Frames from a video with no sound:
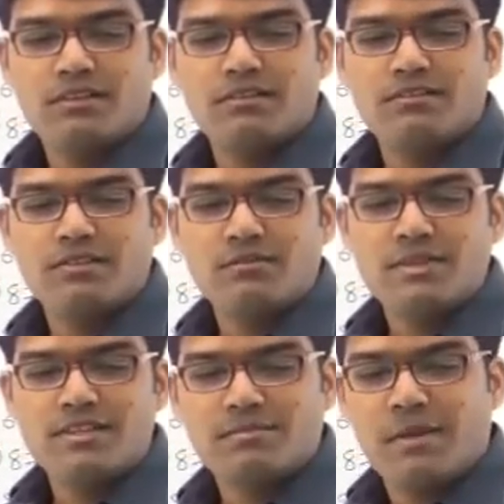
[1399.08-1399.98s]
uh, you know
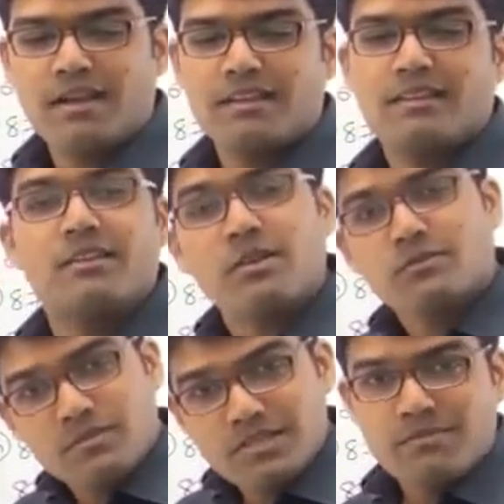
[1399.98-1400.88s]
being smart here you have
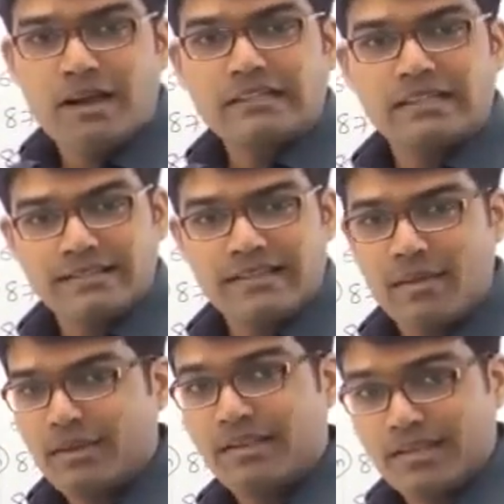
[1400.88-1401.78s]
to be smart in the
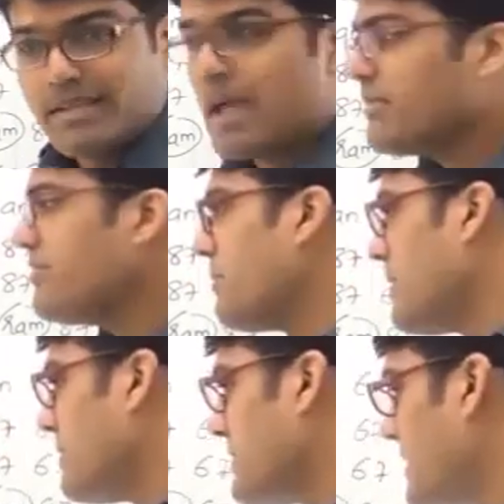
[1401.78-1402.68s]
exam and in the exam if the
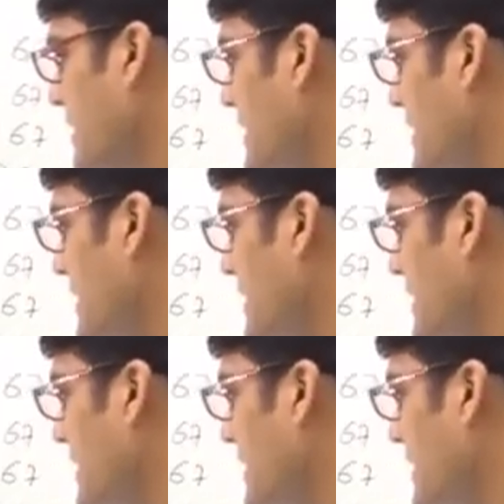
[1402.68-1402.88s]
paper setter